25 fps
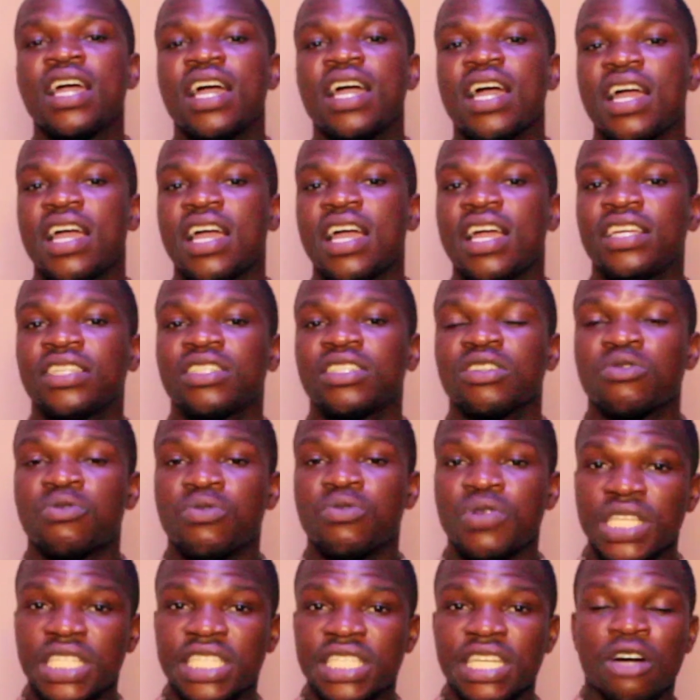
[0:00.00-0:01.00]
and
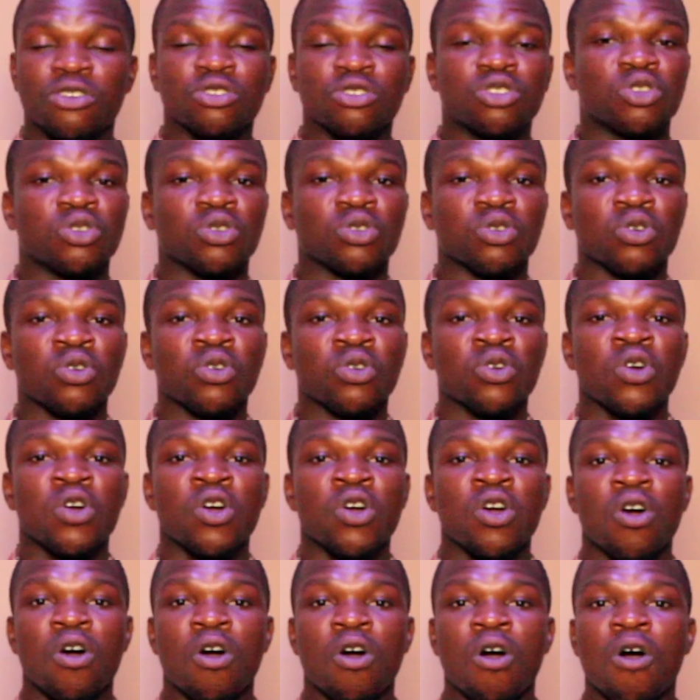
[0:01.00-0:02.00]
reach out to
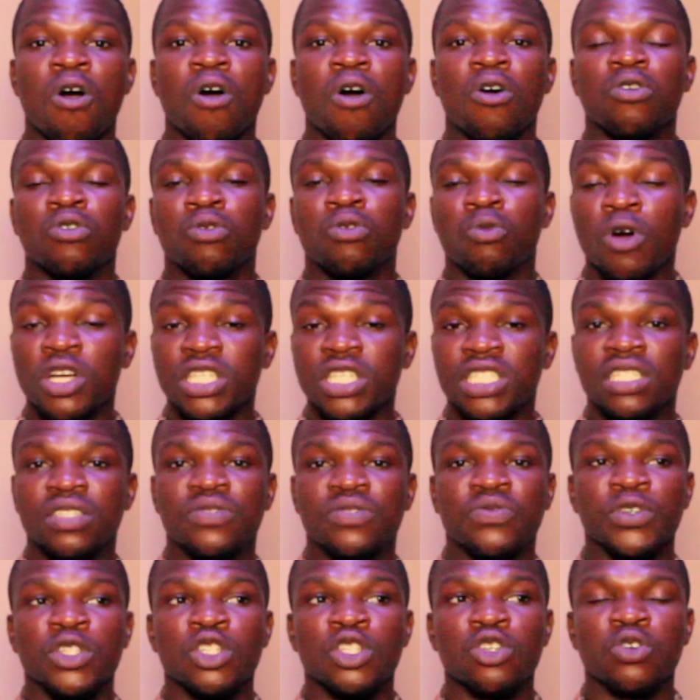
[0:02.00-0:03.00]
or watch these
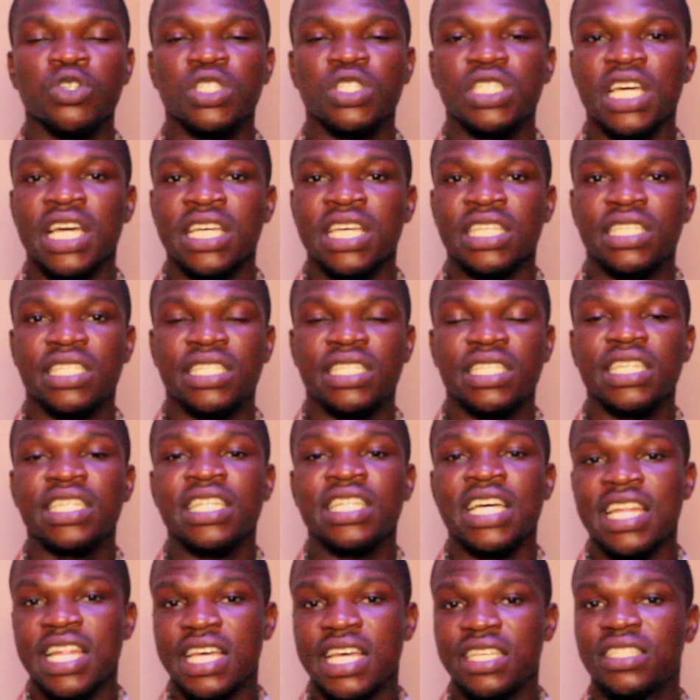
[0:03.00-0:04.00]
videos and see
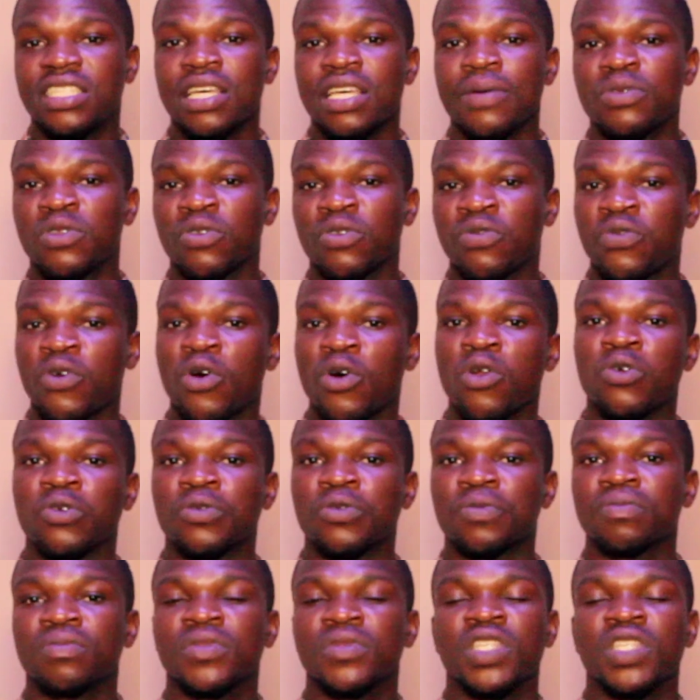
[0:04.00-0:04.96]
the next step to follow.